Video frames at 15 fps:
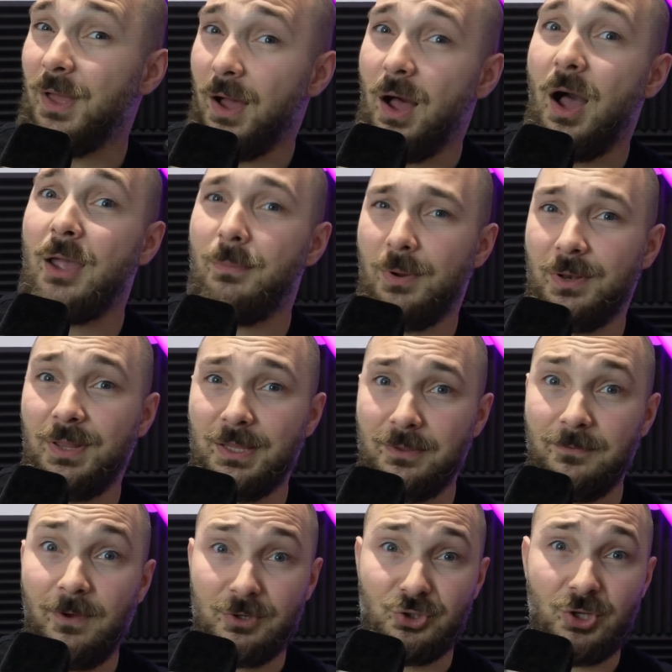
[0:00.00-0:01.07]
Hibernate
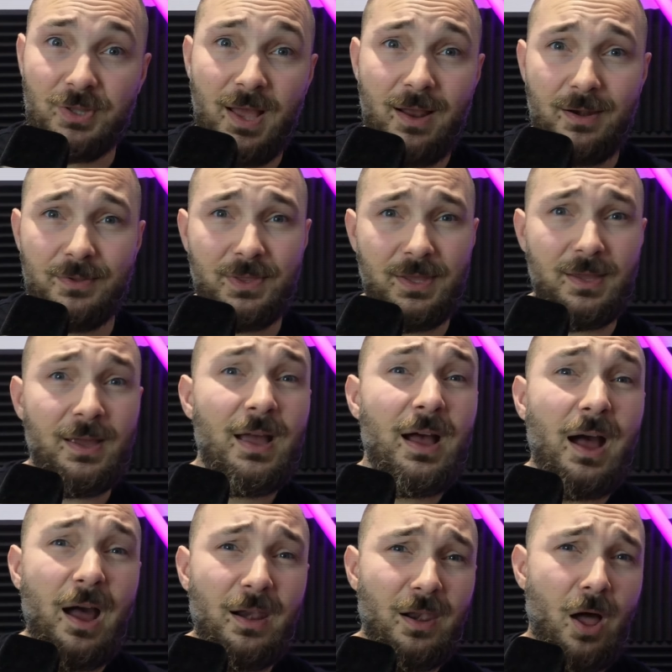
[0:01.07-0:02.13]
functionality
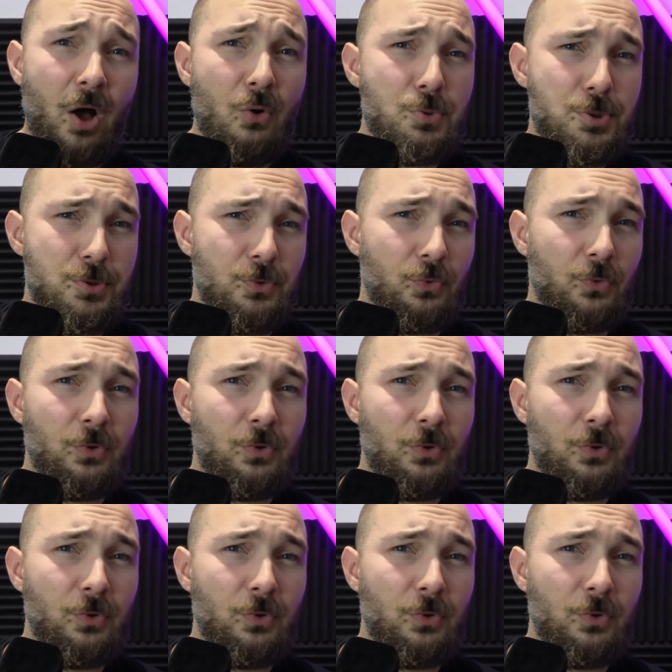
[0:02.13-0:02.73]
allows you